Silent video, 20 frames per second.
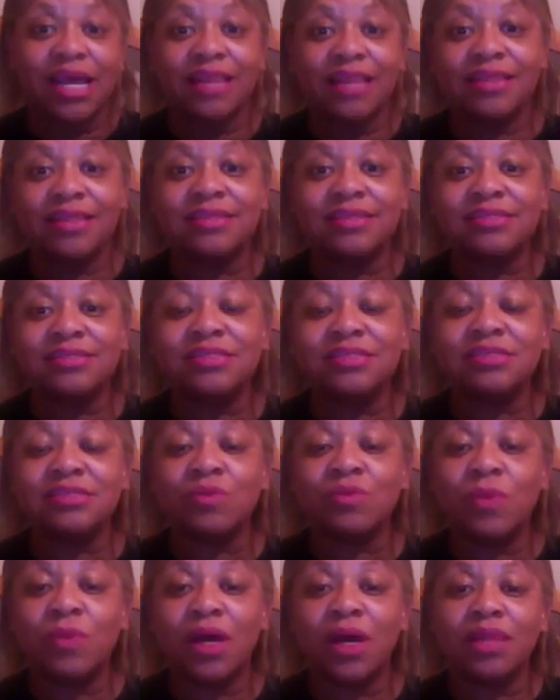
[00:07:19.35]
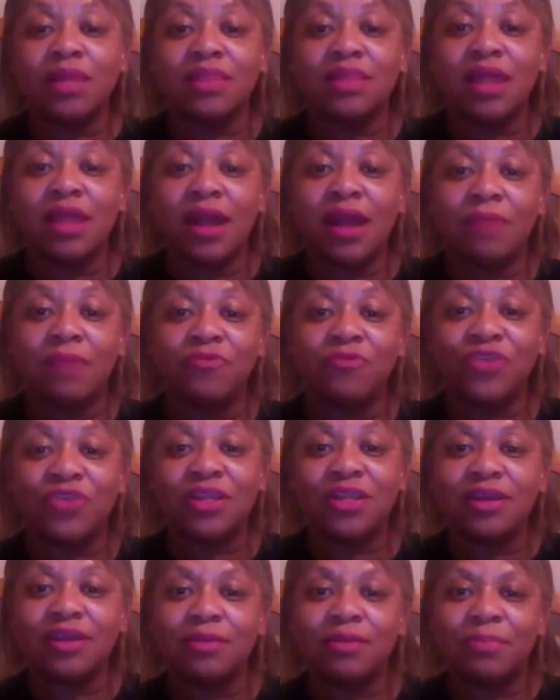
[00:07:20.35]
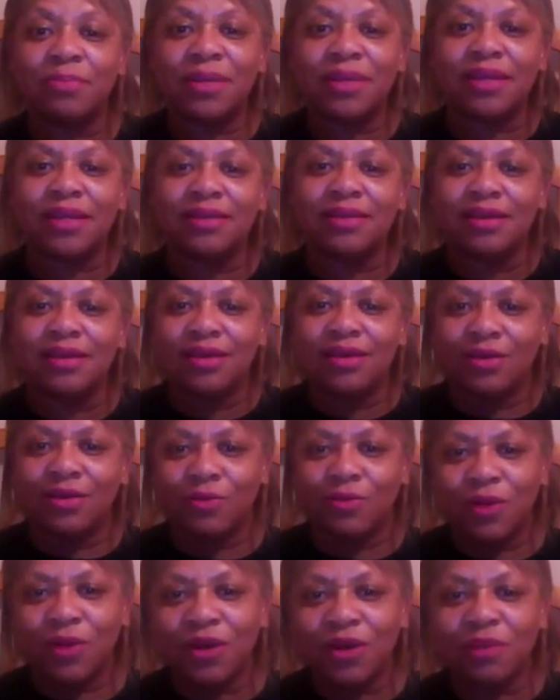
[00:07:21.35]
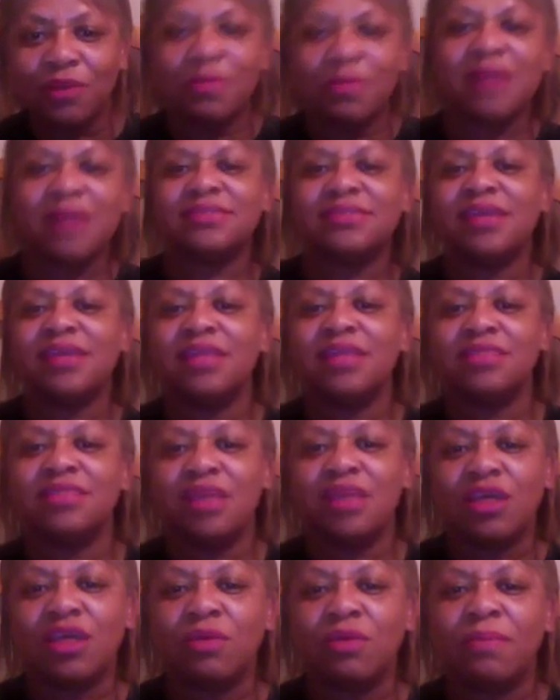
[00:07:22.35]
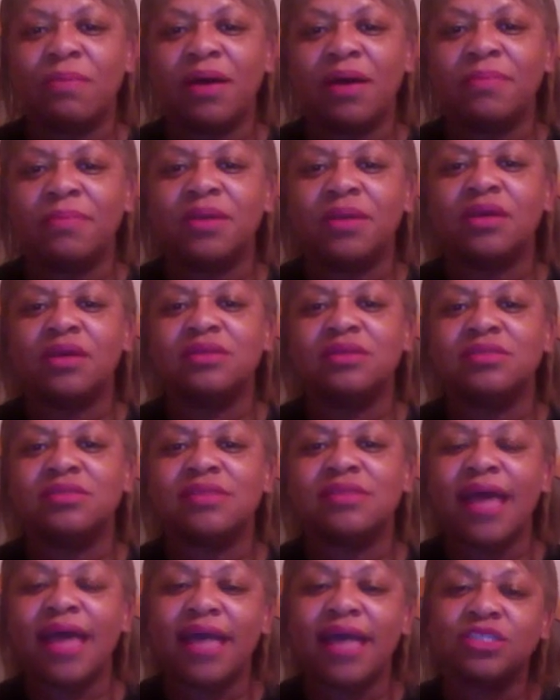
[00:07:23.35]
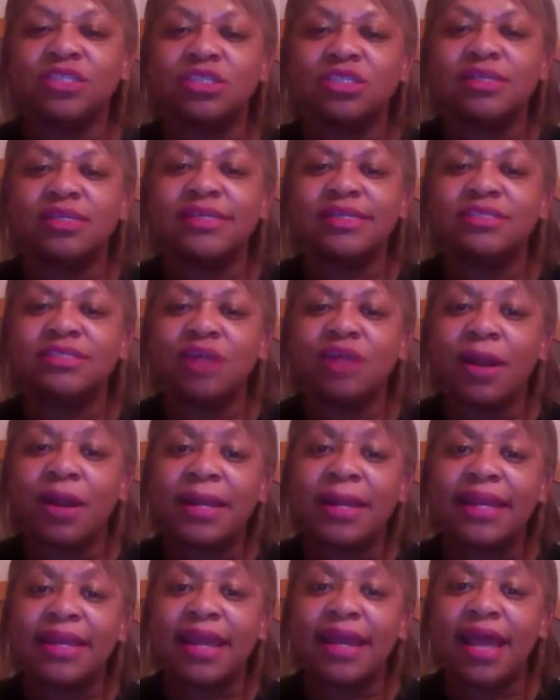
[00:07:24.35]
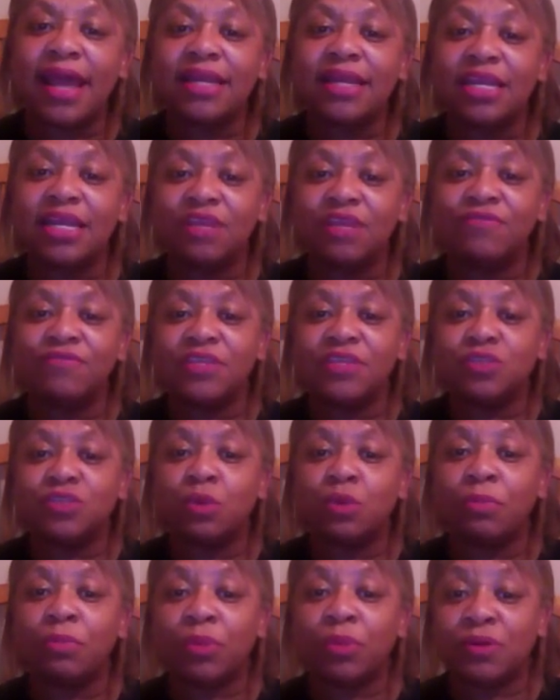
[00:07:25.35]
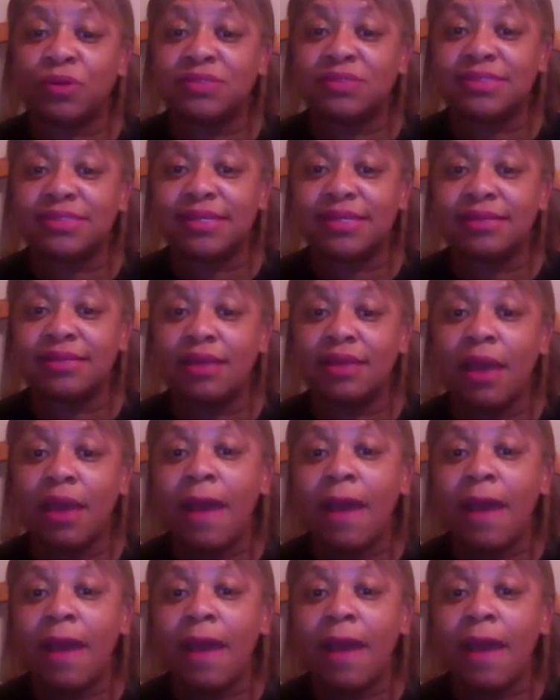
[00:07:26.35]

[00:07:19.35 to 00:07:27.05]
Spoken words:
and this is one that I'm feeling a bit weird about saying thank you about because it's actually targeting an individual person.